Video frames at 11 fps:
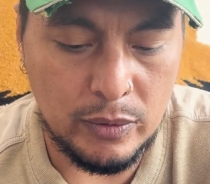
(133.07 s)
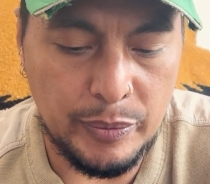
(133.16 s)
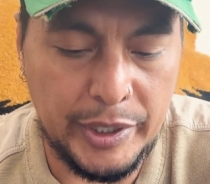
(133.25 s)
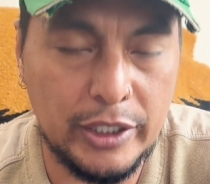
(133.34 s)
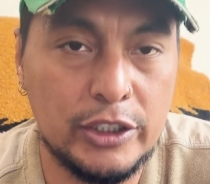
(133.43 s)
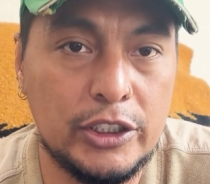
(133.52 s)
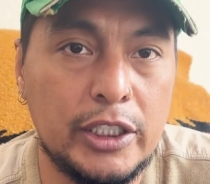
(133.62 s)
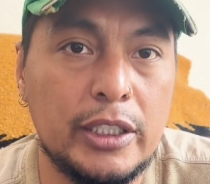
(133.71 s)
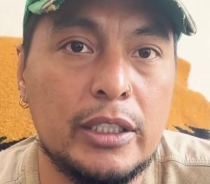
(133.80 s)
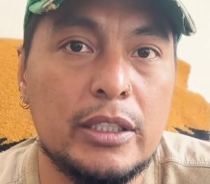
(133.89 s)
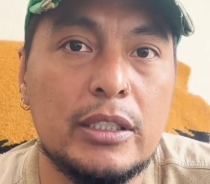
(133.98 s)
a pair of
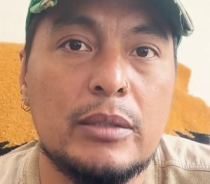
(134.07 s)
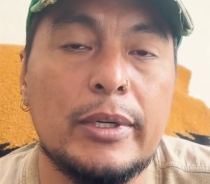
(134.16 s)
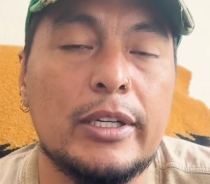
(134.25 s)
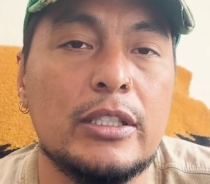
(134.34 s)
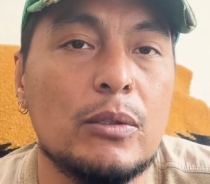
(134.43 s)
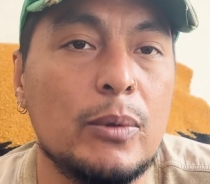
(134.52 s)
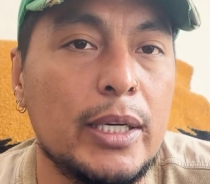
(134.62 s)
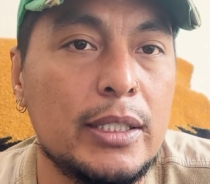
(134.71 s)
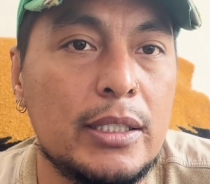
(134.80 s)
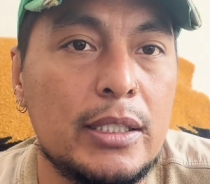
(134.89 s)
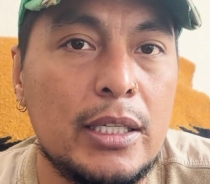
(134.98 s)
jeans, pair of
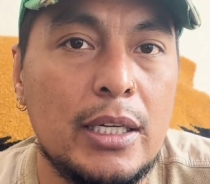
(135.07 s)
sweats,